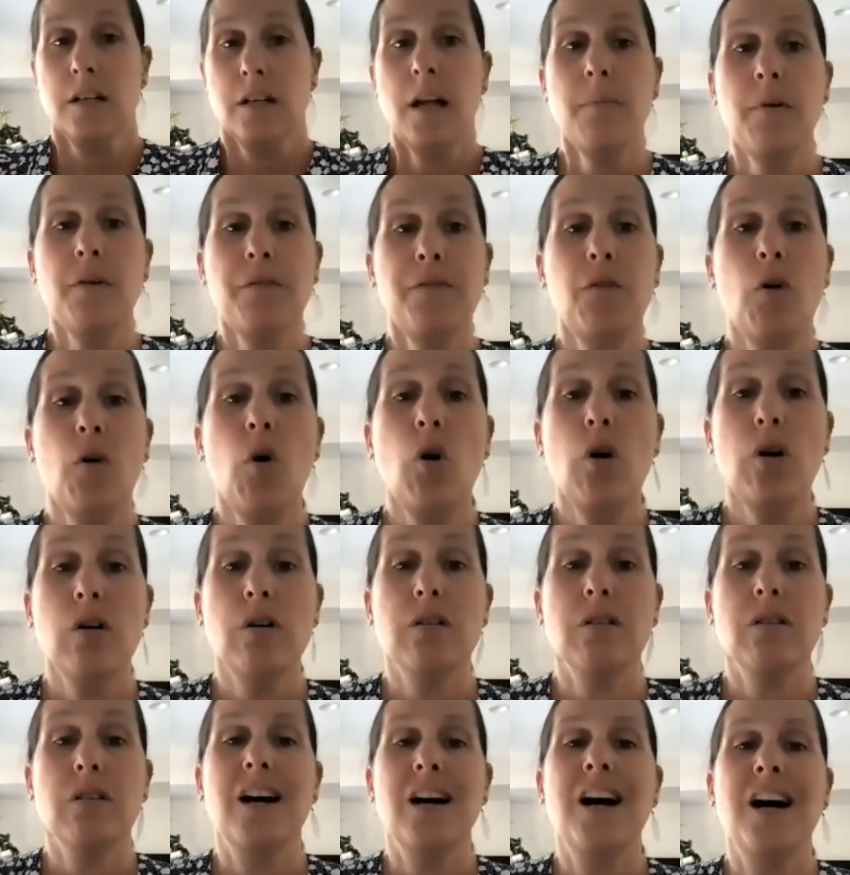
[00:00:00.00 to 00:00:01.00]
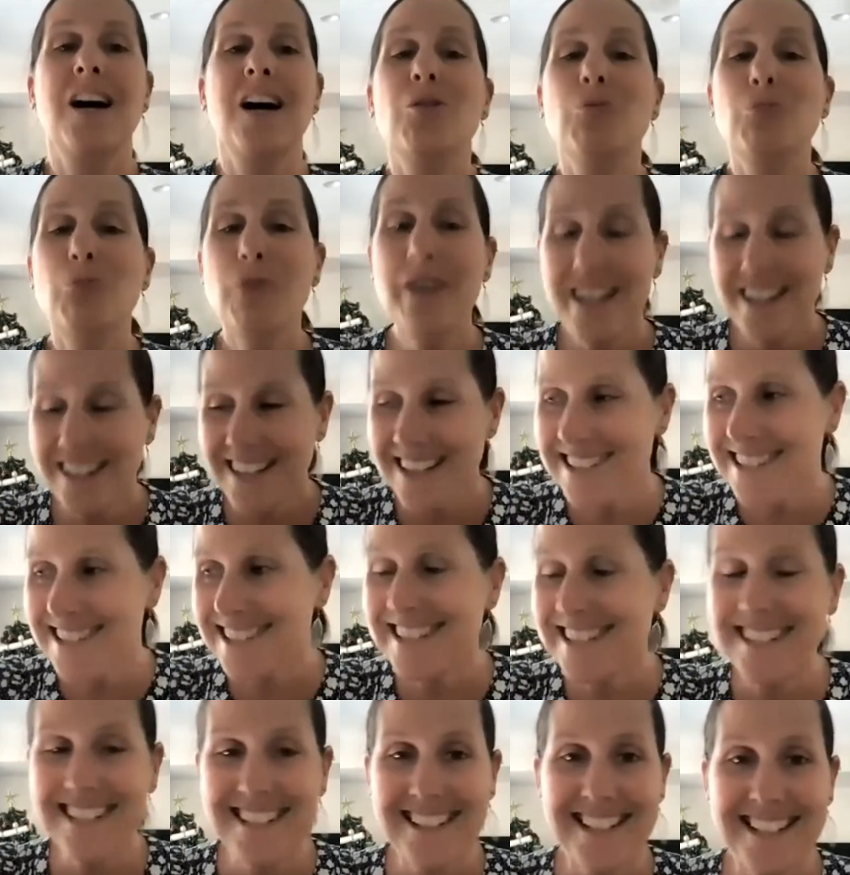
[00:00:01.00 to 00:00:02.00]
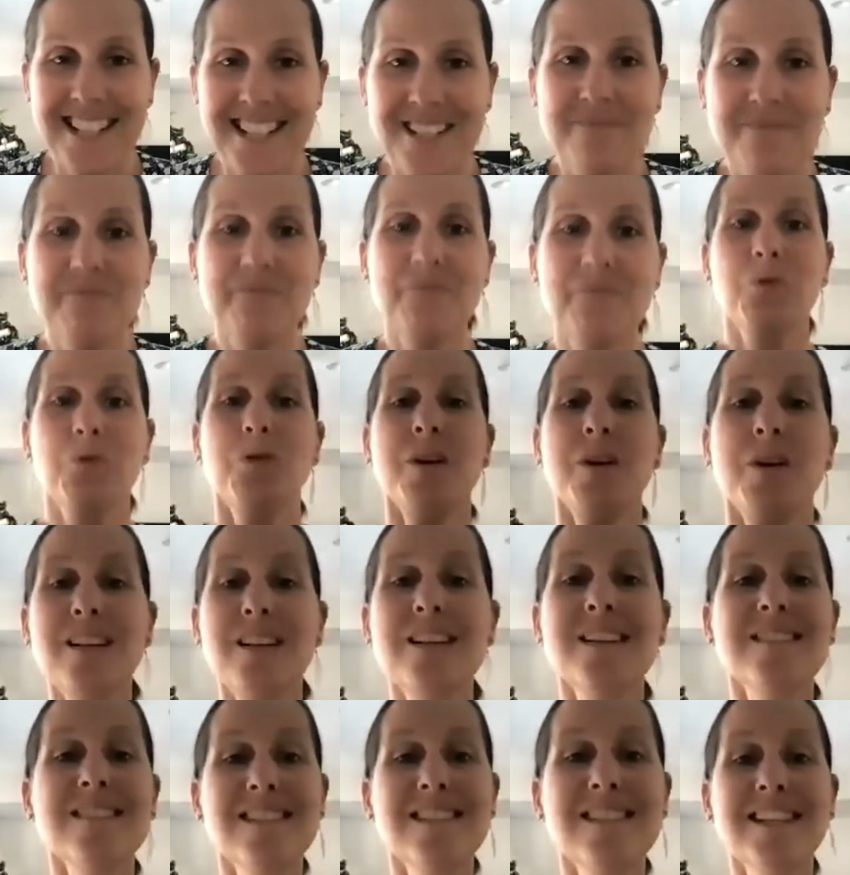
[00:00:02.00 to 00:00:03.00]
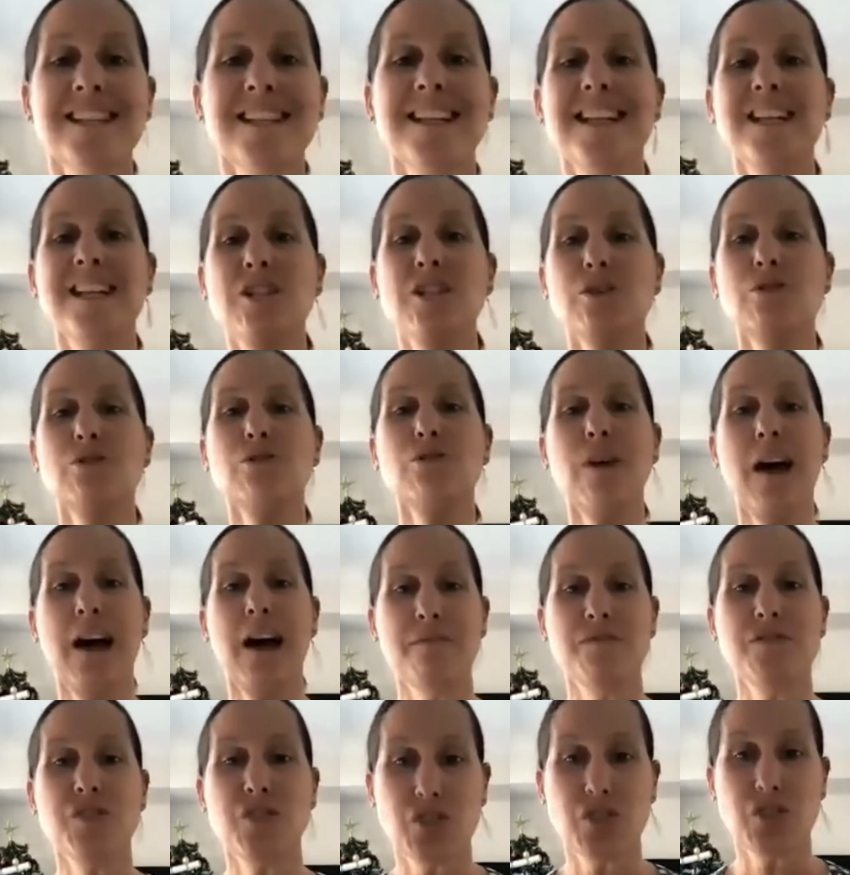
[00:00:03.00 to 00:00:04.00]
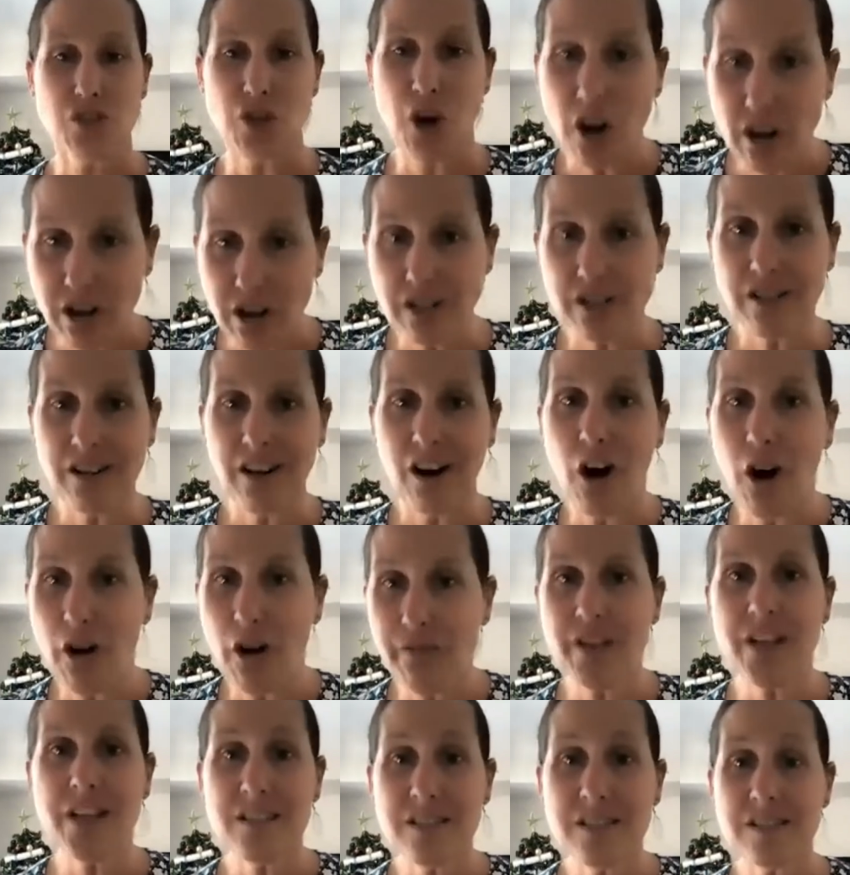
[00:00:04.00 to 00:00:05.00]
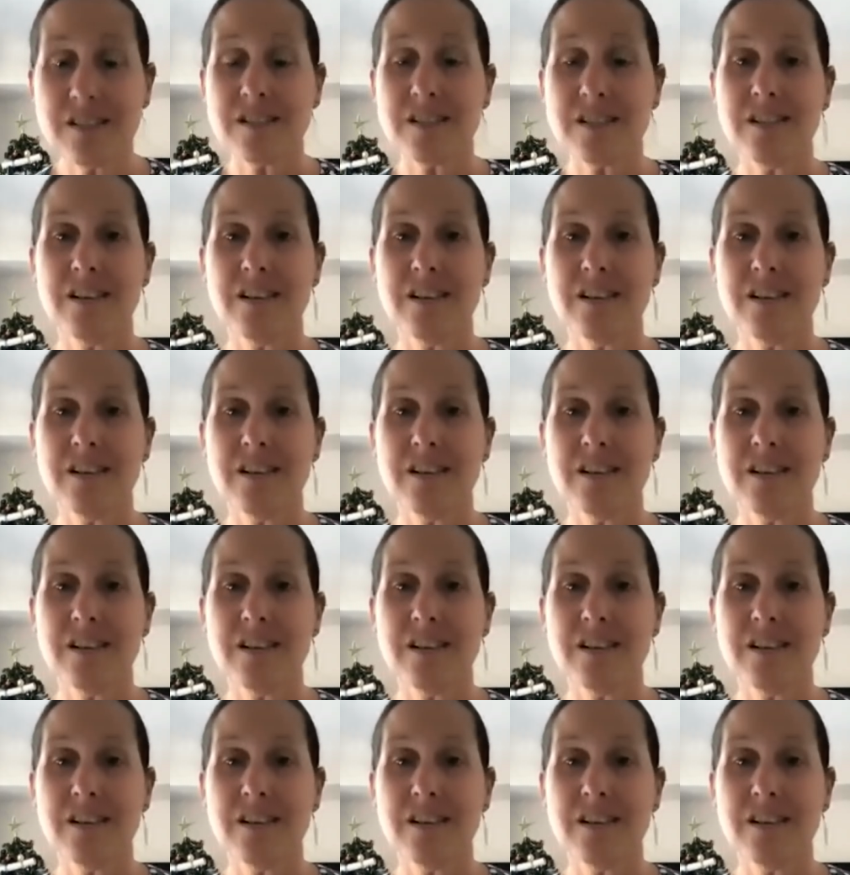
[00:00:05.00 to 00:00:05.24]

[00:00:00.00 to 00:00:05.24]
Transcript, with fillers: Number four, realistically, realistically, do you have stock of it?